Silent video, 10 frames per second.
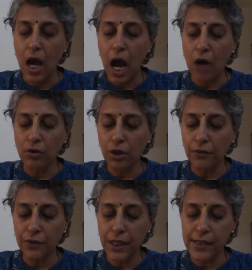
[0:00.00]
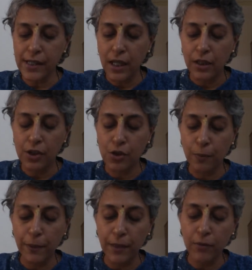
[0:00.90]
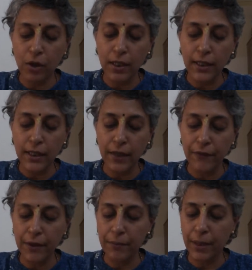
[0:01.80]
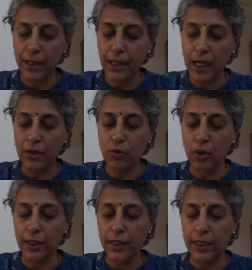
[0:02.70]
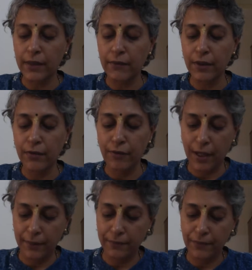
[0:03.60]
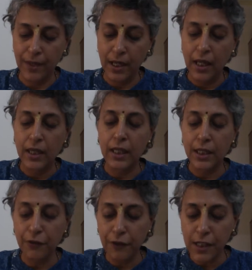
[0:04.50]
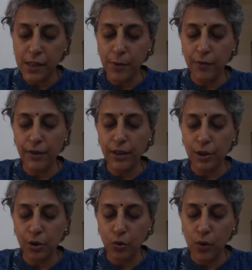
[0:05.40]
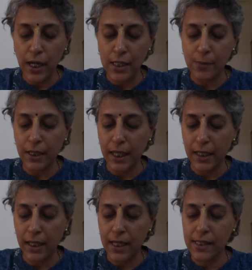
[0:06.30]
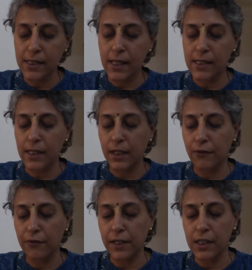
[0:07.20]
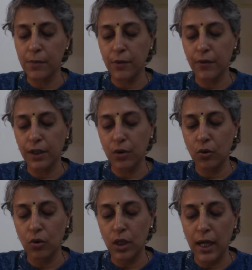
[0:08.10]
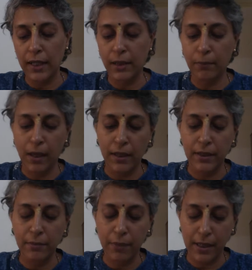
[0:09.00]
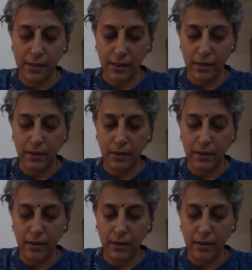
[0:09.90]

Out of these, the Supreme Lord and the living being are qualitatively one. The difference between the two has been analyzed as the difference between the whole and the part and parcel.